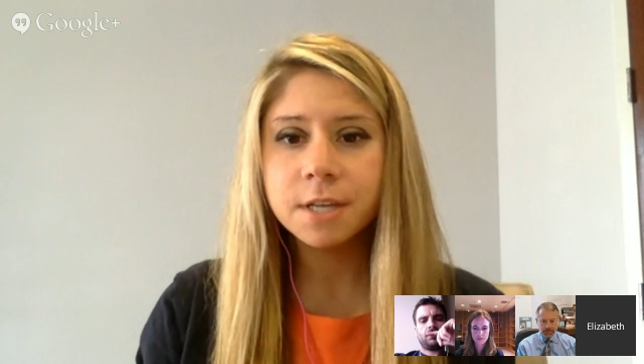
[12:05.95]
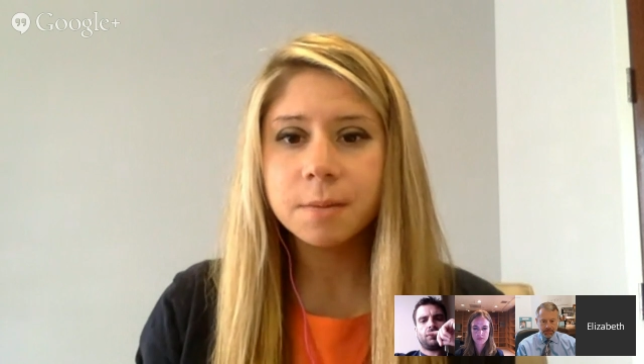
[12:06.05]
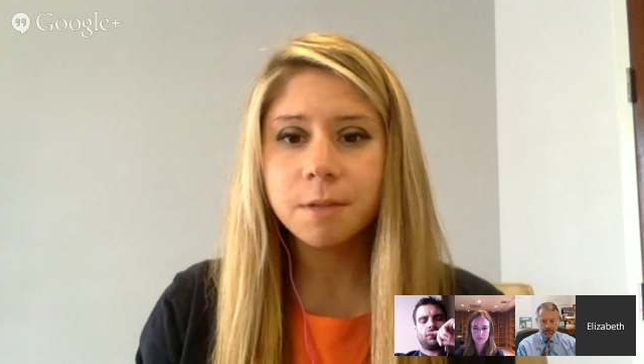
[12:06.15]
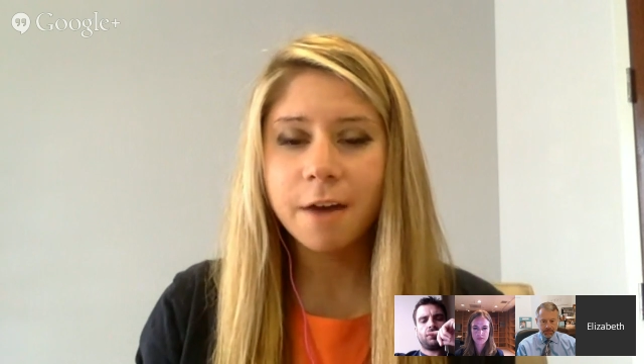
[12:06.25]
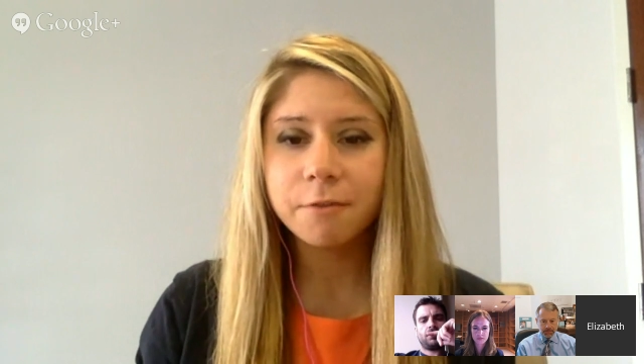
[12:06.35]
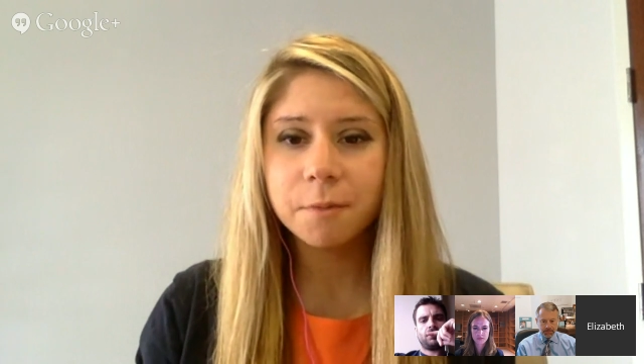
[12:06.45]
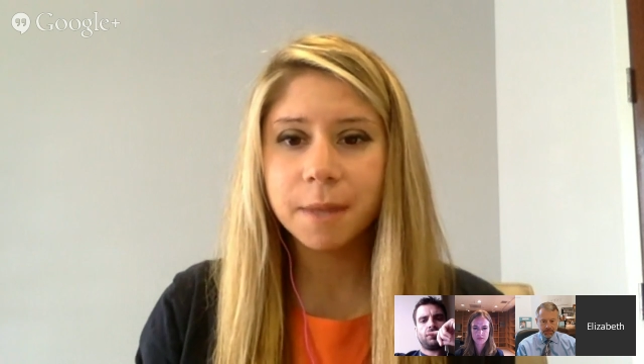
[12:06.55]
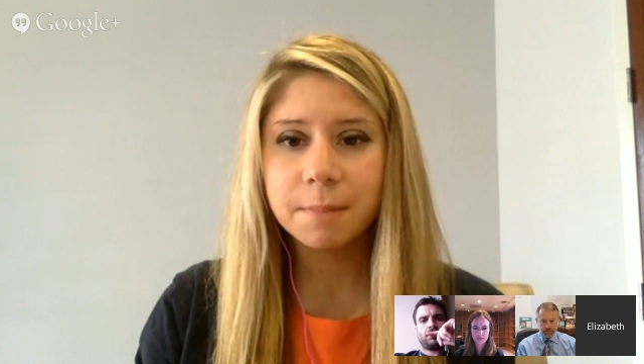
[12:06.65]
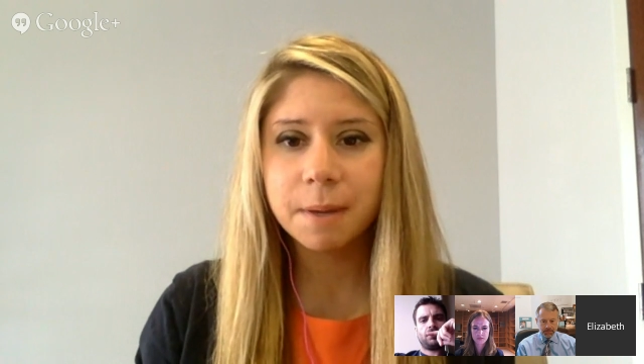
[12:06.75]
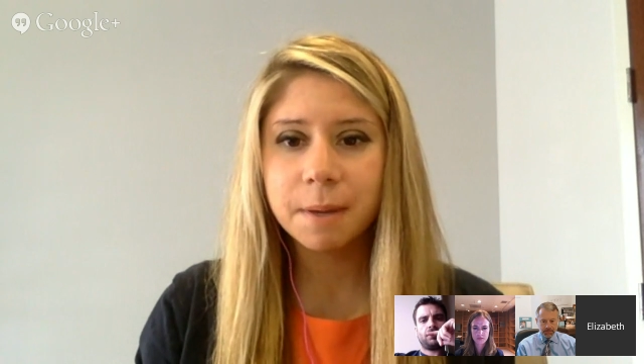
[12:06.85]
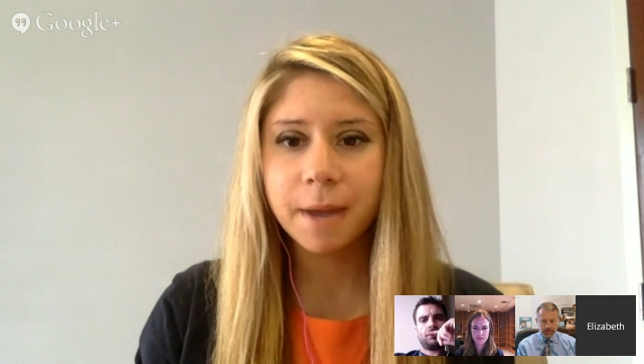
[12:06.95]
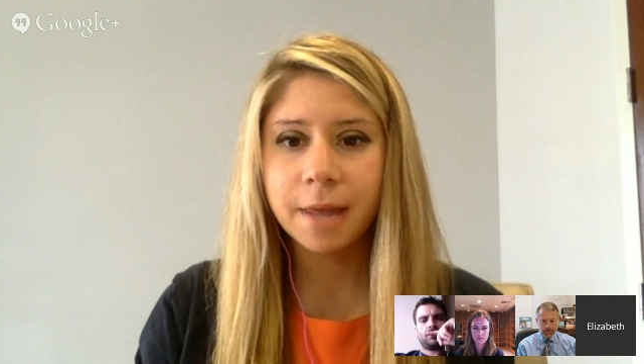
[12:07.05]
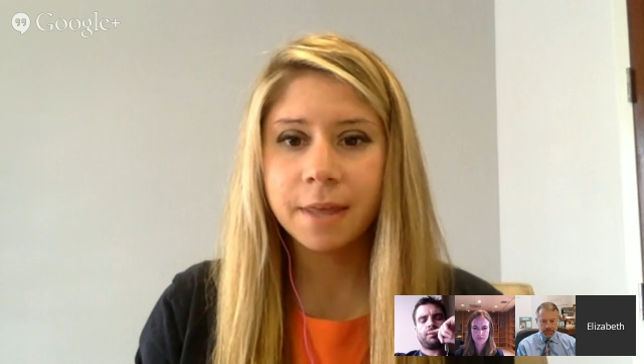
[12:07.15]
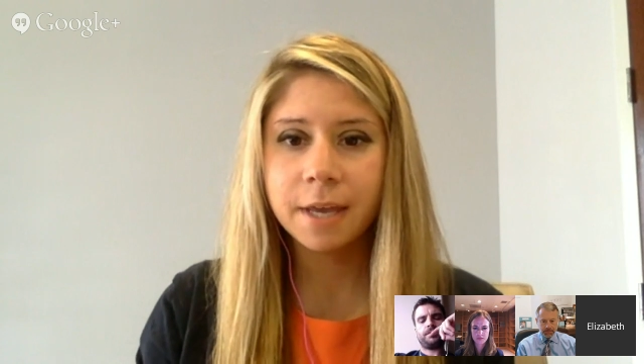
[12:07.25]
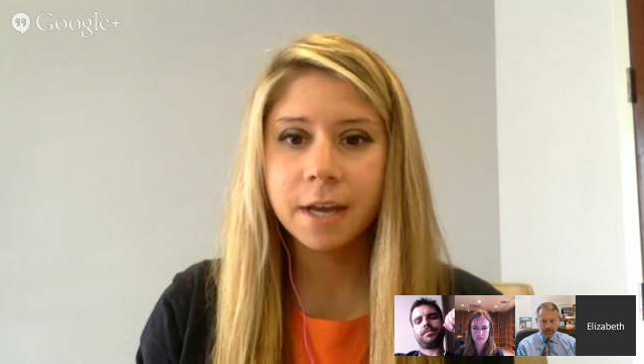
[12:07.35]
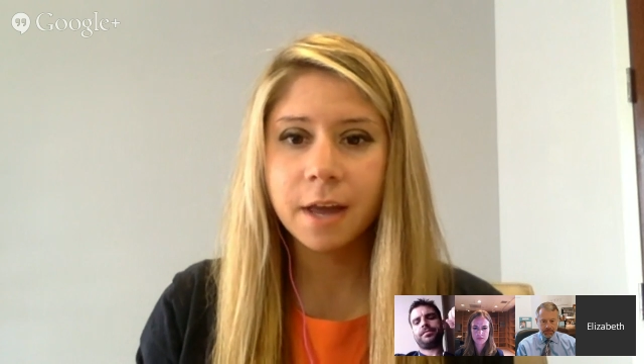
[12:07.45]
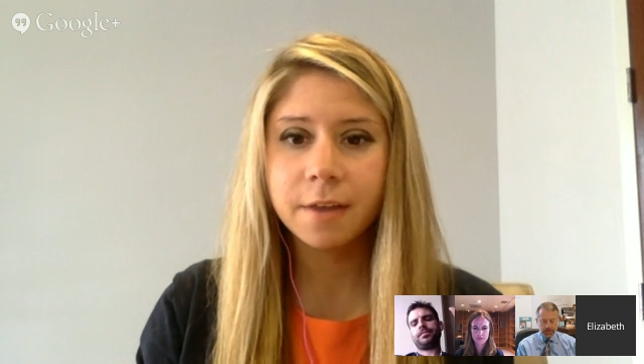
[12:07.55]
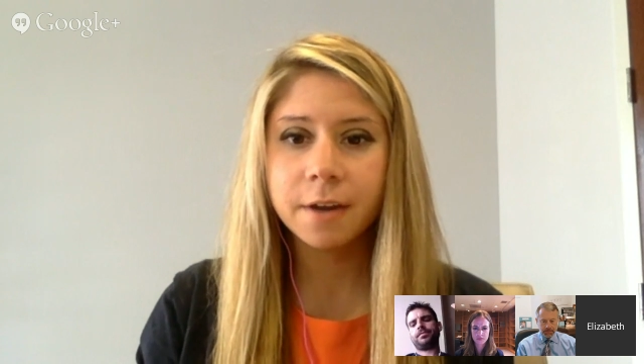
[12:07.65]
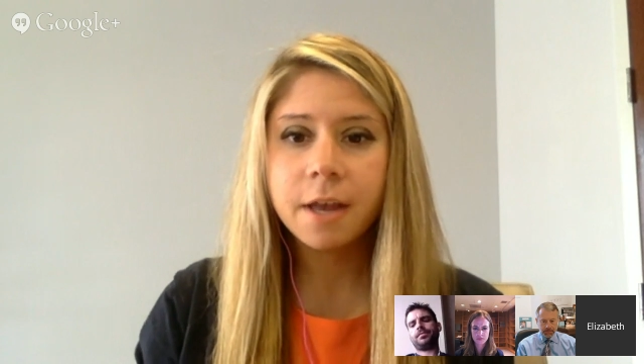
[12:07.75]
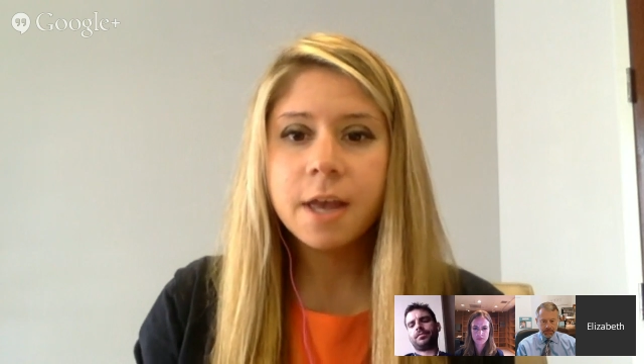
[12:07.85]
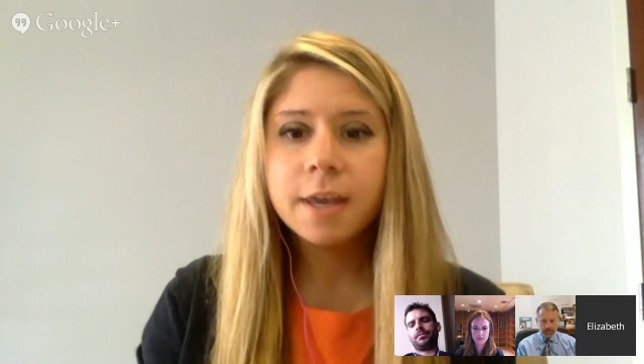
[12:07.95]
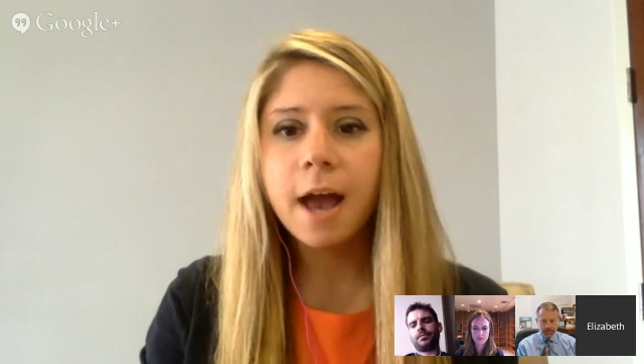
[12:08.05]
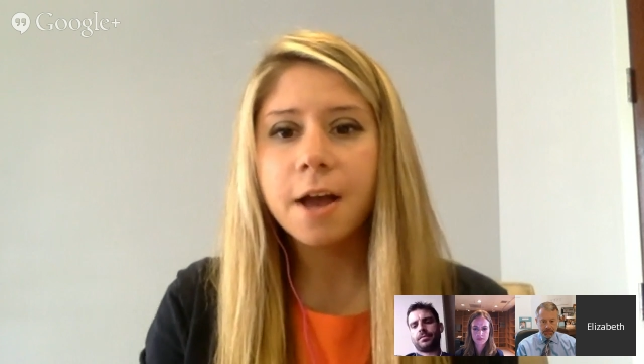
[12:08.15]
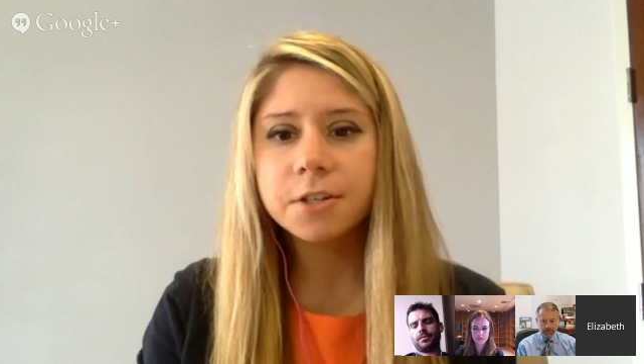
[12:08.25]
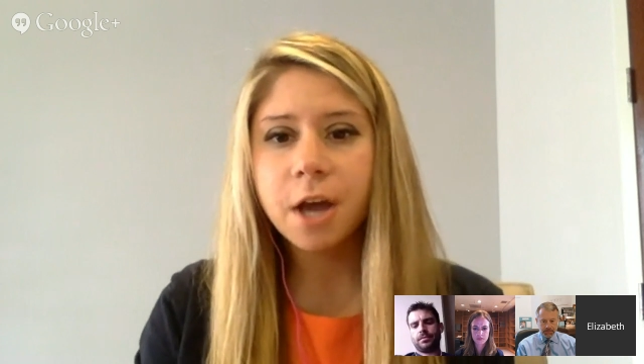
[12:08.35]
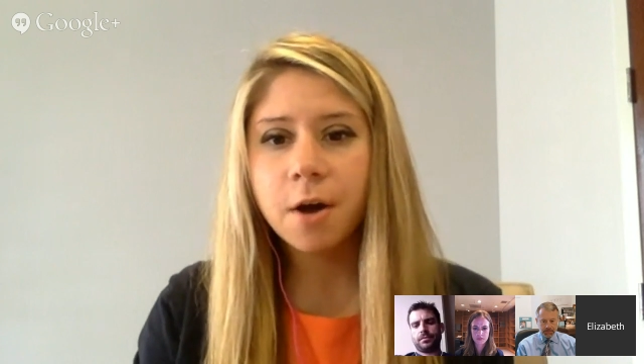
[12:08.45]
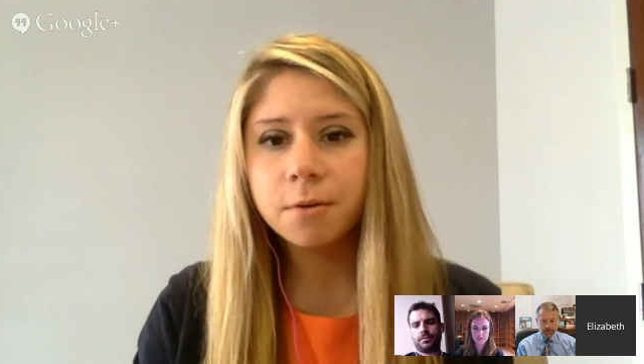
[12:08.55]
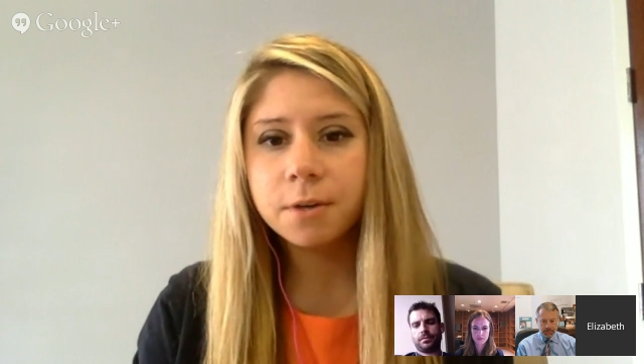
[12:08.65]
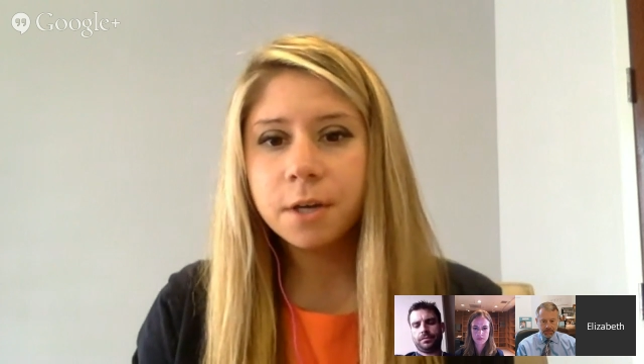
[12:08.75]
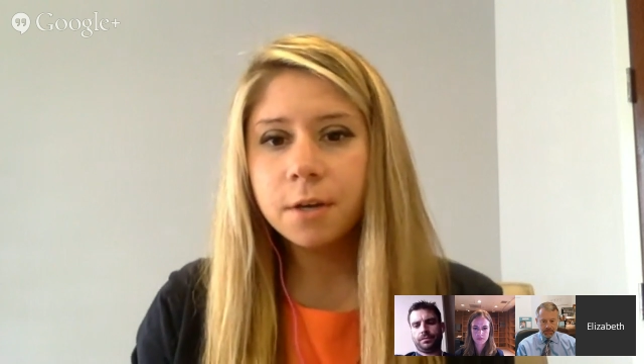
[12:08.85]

a platform like BitPay, they can either cash out